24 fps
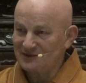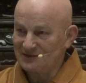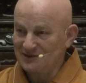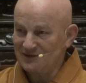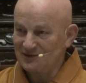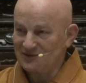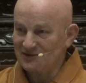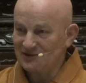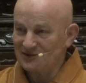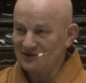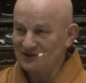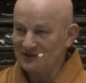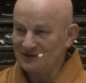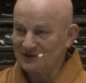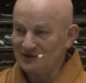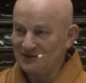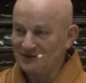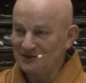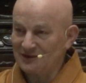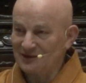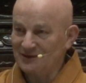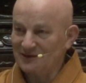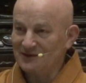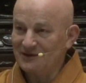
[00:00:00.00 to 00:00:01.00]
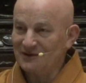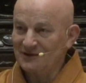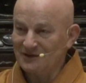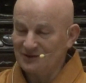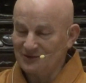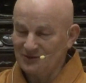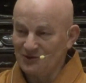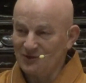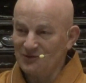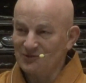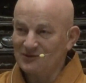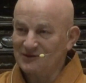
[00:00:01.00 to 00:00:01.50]
this uh,
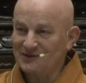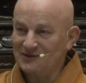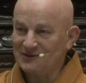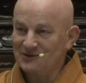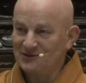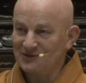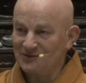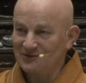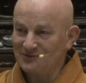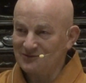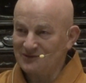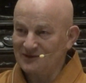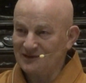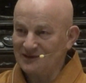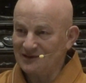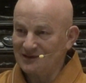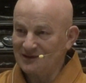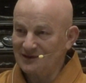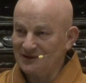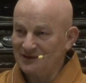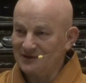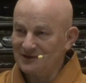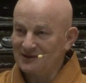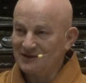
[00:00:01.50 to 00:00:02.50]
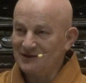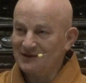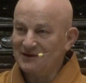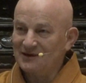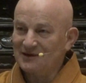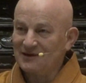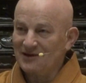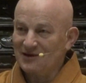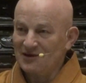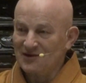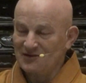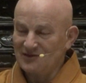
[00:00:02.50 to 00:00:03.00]
knowledge of the
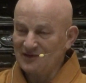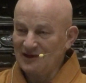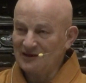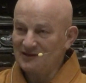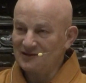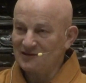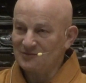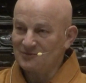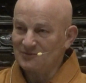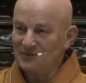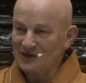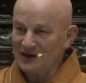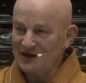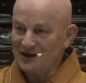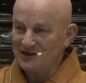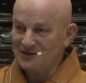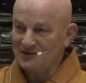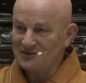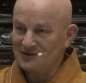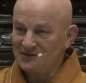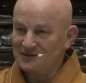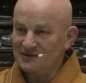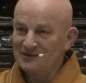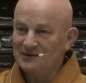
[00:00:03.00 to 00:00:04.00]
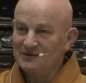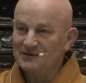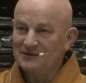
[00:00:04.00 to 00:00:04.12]
subtle breath,